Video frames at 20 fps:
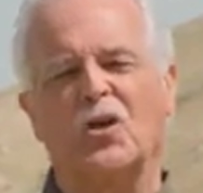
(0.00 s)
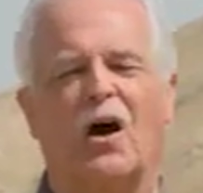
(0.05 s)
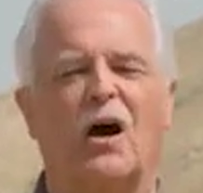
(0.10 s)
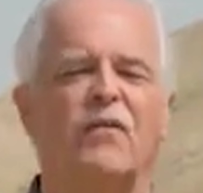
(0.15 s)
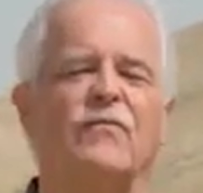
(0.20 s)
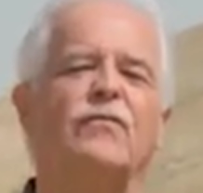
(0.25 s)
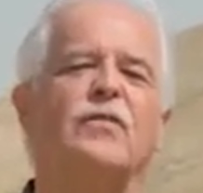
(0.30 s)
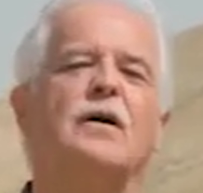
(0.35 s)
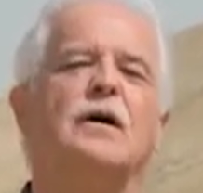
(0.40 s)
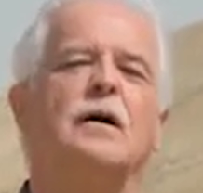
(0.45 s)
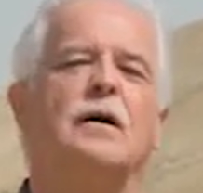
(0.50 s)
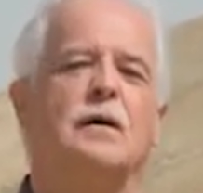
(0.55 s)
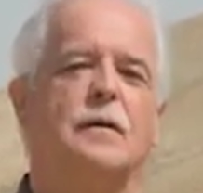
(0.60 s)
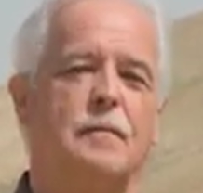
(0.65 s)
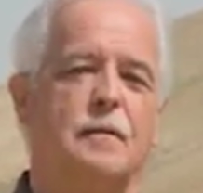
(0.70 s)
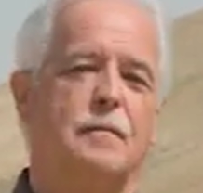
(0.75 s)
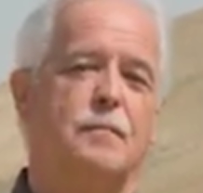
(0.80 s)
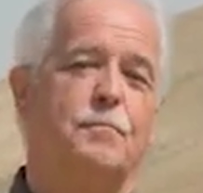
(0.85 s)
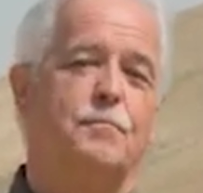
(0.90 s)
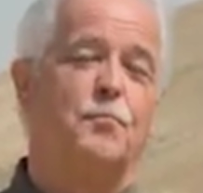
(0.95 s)
of
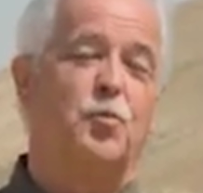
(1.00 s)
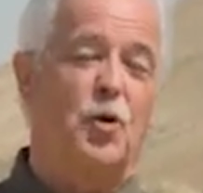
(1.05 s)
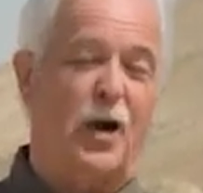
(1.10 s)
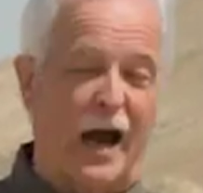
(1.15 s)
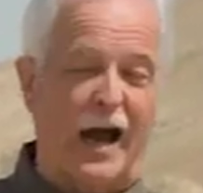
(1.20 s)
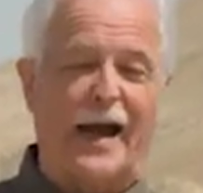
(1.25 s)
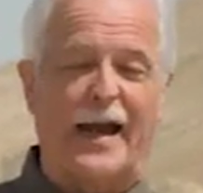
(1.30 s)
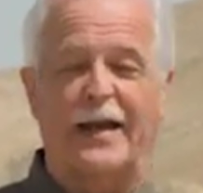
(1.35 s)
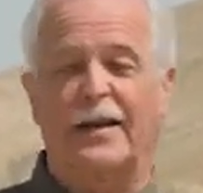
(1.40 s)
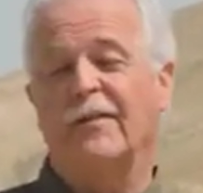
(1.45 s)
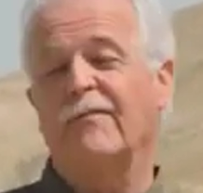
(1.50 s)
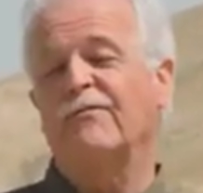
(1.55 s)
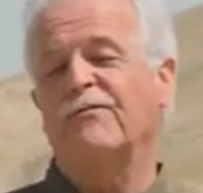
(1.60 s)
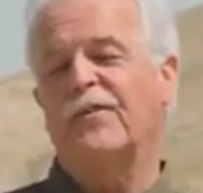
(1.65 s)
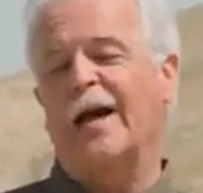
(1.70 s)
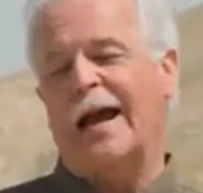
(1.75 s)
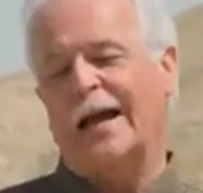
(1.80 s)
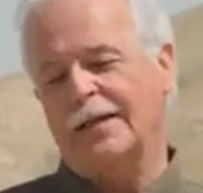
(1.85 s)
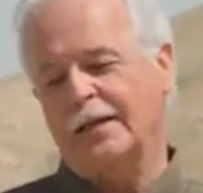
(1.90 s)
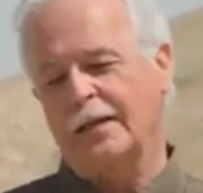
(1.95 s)
pride, in
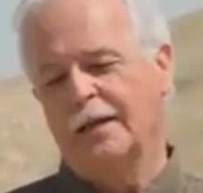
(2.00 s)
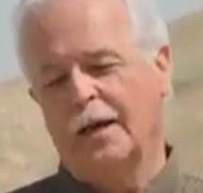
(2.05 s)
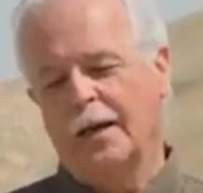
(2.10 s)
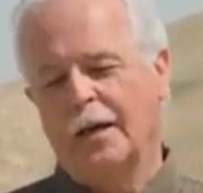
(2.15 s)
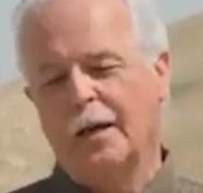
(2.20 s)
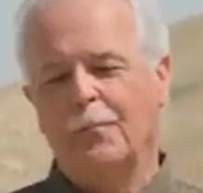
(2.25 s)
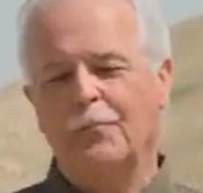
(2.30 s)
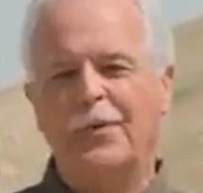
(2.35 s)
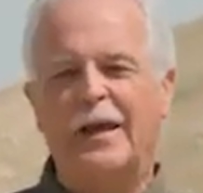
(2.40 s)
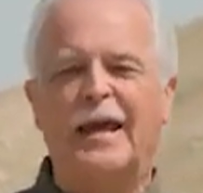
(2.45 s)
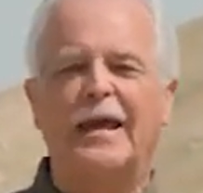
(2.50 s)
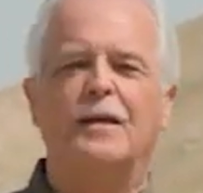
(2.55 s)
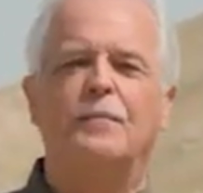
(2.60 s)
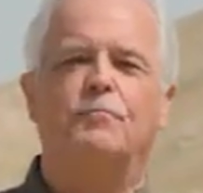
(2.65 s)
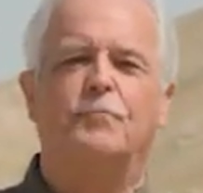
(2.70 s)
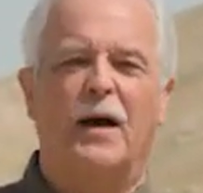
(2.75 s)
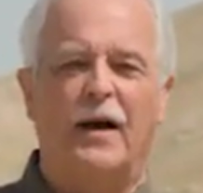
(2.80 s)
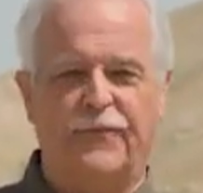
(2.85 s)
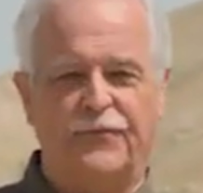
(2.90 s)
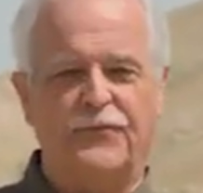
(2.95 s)
fact, being
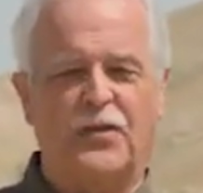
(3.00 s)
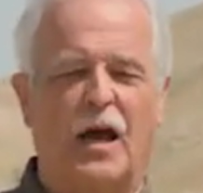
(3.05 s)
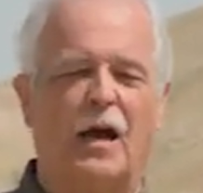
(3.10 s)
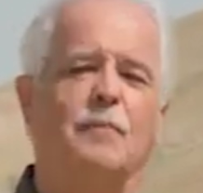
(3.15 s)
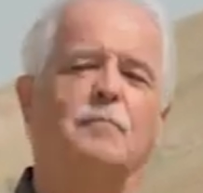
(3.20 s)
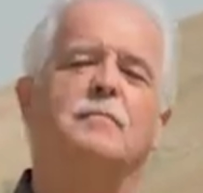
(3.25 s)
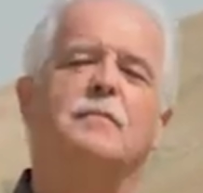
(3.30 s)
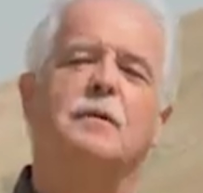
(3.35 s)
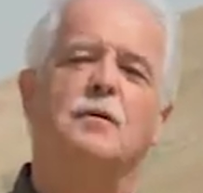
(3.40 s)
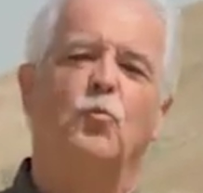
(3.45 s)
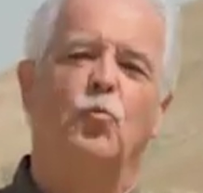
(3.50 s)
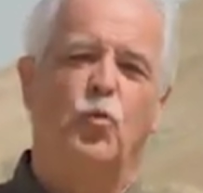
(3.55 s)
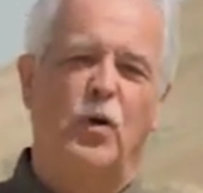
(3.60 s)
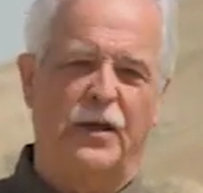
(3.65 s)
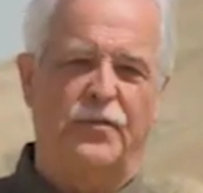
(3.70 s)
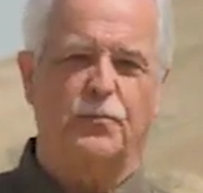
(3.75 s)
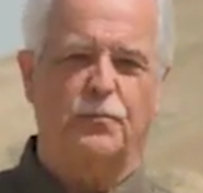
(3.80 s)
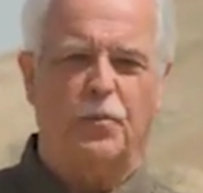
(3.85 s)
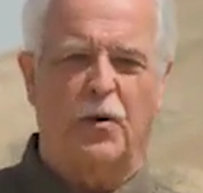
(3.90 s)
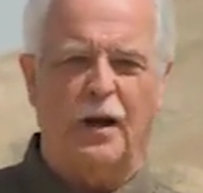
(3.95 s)
puffed up
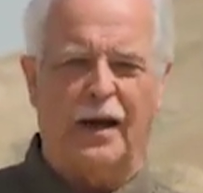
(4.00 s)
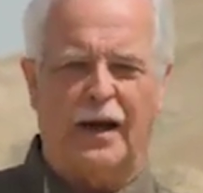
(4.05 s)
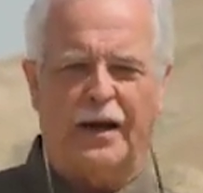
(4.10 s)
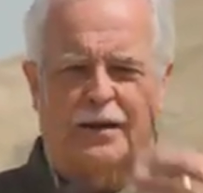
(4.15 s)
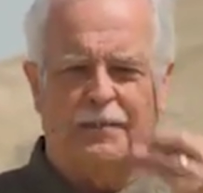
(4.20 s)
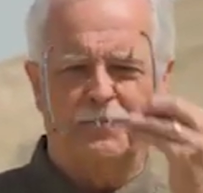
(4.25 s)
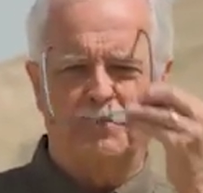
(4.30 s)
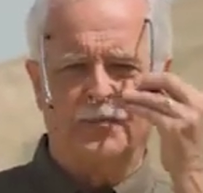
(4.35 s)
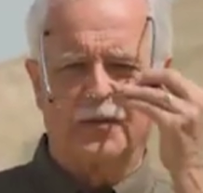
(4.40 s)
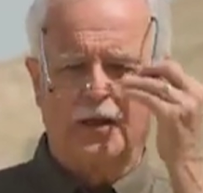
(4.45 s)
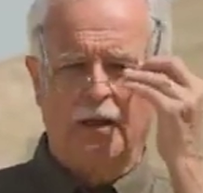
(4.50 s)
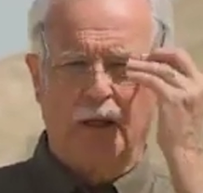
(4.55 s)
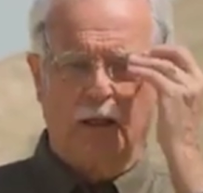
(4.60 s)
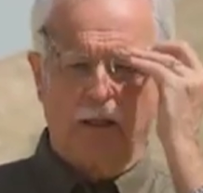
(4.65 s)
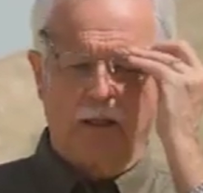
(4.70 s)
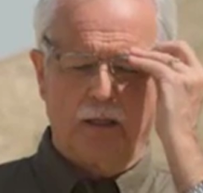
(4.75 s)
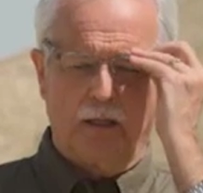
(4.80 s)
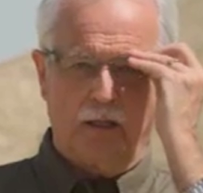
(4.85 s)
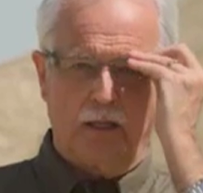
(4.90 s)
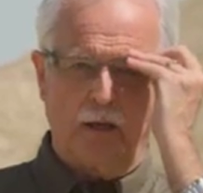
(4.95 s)
with pride.
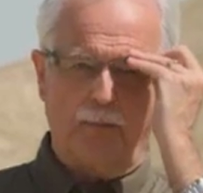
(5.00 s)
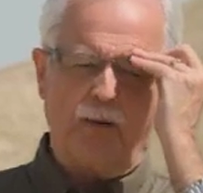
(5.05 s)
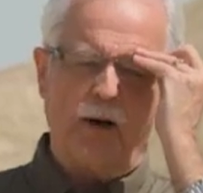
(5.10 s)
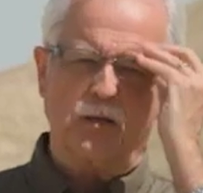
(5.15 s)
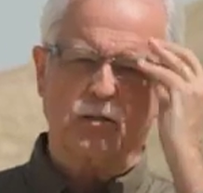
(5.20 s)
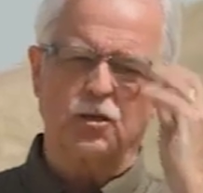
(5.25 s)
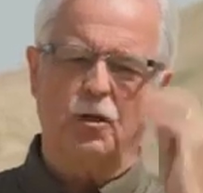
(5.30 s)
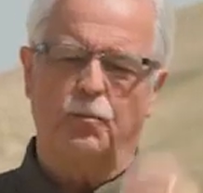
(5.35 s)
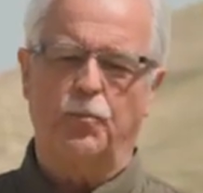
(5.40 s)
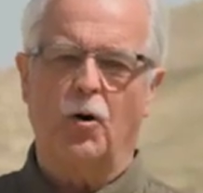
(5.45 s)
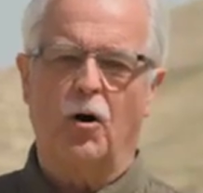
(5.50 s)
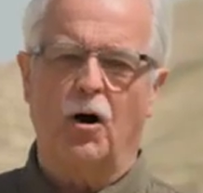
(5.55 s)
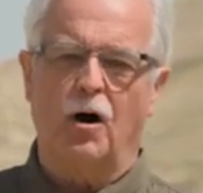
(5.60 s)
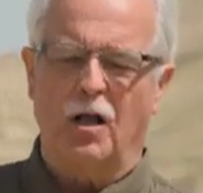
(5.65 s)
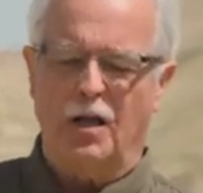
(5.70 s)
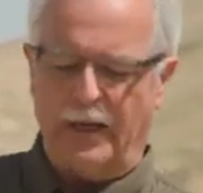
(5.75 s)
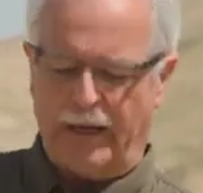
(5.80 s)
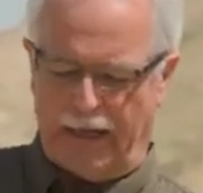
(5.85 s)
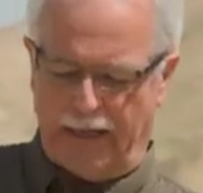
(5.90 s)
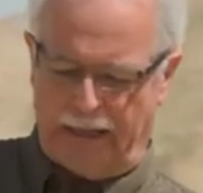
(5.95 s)
The Apostle
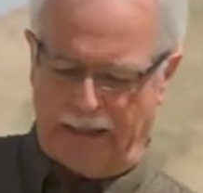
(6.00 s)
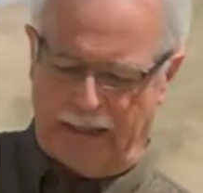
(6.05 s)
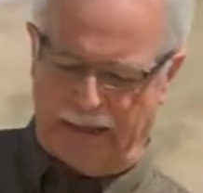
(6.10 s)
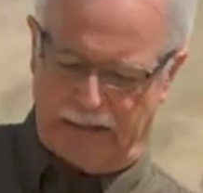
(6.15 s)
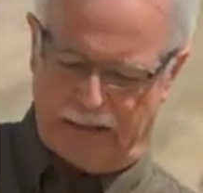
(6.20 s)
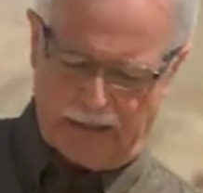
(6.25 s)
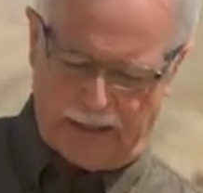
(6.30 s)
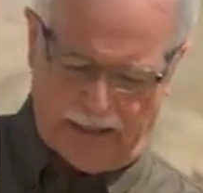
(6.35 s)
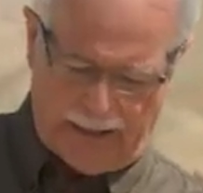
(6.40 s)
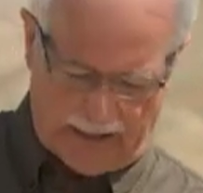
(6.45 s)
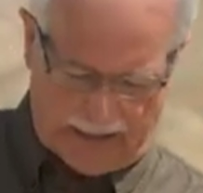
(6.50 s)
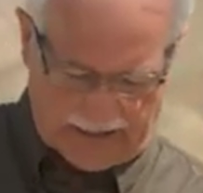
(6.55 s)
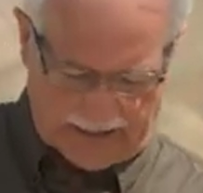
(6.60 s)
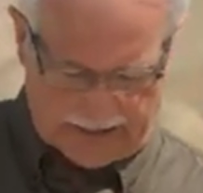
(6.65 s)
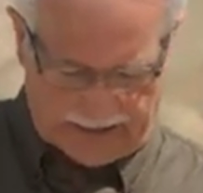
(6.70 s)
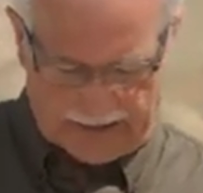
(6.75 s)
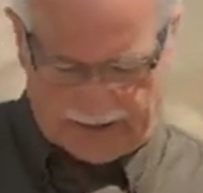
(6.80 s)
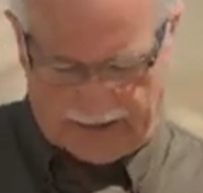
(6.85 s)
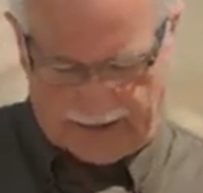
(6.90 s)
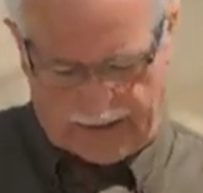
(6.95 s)
Paul, in his
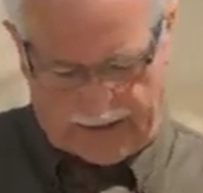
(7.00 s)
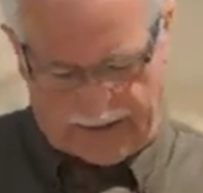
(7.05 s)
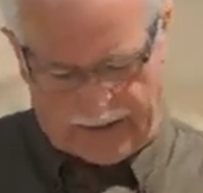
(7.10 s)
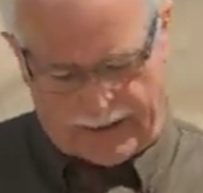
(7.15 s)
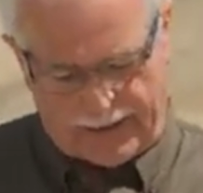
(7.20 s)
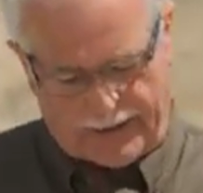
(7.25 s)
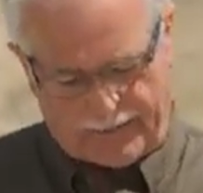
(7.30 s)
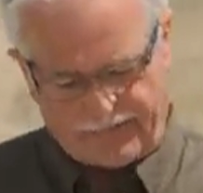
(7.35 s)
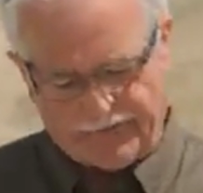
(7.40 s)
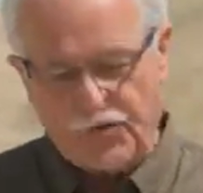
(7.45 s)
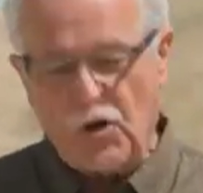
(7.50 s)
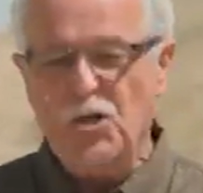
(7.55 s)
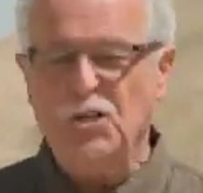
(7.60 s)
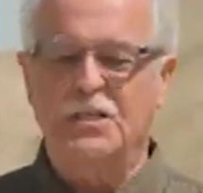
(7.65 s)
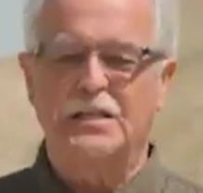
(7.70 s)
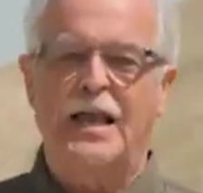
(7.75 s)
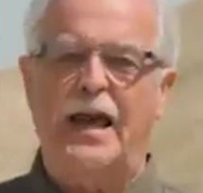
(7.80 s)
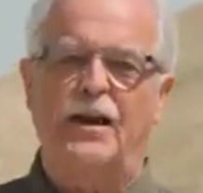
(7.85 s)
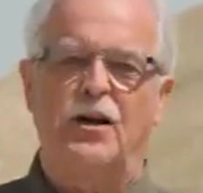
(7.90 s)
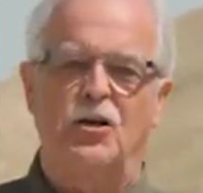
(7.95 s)

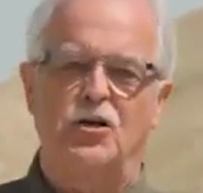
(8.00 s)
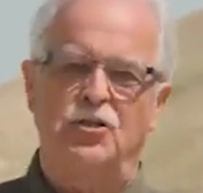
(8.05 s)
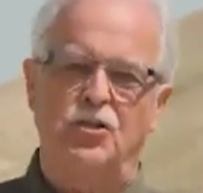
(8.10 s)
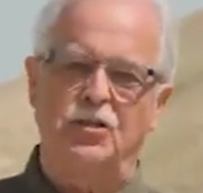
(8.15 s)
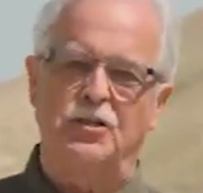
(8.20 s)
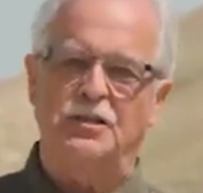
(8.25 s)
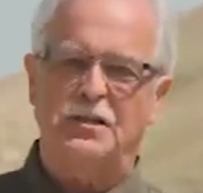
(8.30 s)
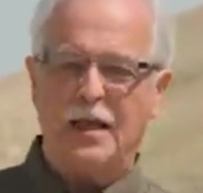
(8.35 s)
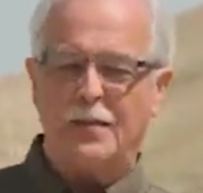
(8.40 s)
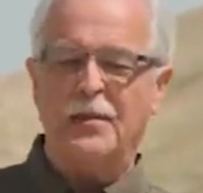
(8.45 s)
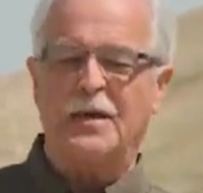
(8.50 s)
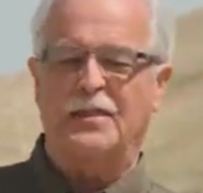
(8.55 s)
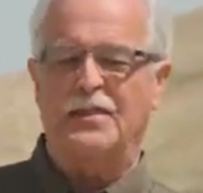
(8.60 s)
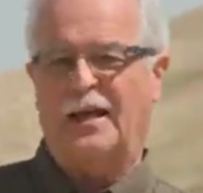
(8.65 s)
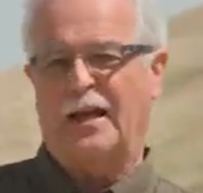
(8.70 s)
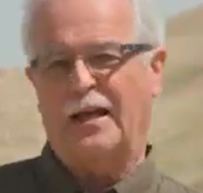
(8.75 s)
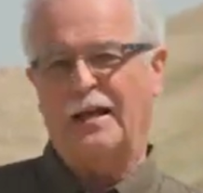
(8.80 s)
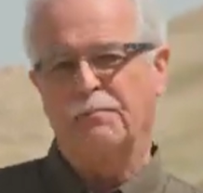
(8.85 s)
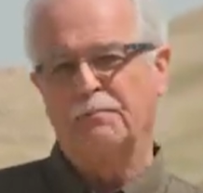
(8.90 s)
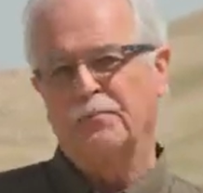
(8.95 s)
first letter to
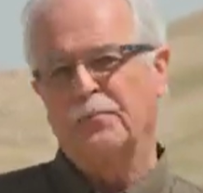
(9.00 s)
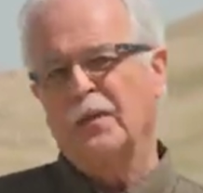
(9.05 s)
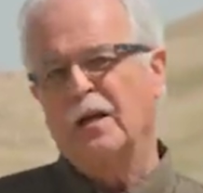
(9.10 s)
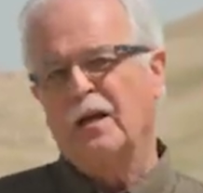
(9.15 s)
Timothy,